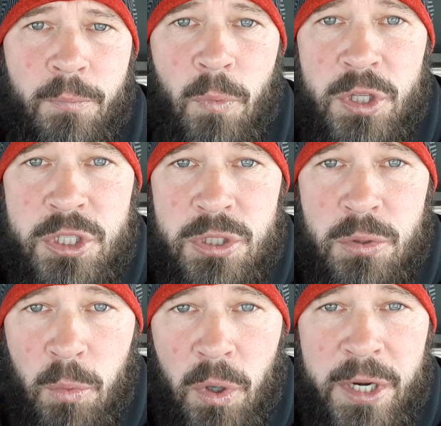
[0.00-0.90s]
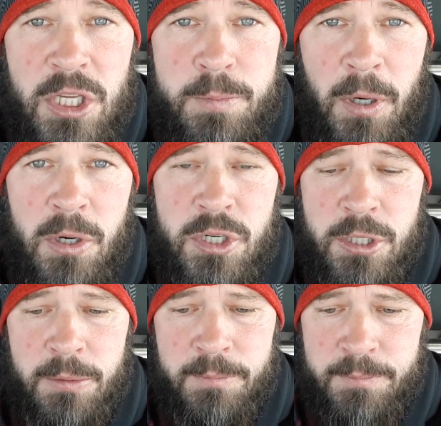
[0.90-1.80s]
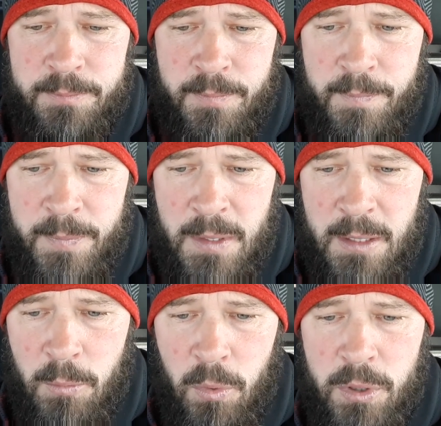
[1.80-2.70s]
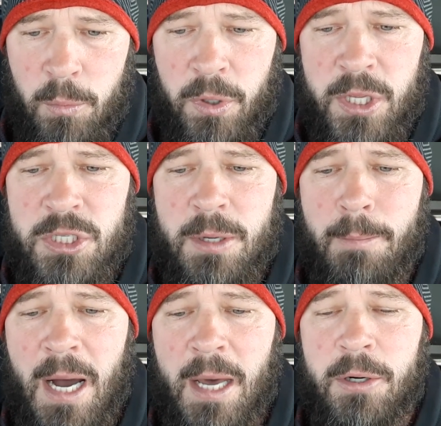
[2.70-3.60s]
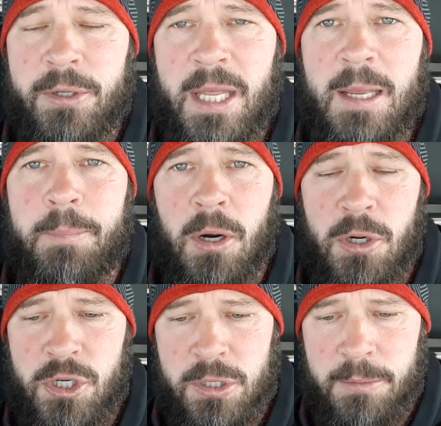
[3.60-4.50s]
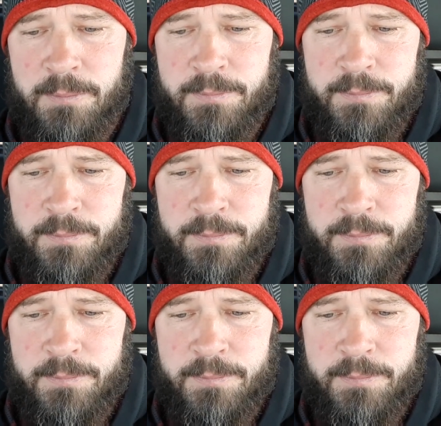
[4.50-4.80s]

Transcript: What's what is Persia? What what is the modern day Persia?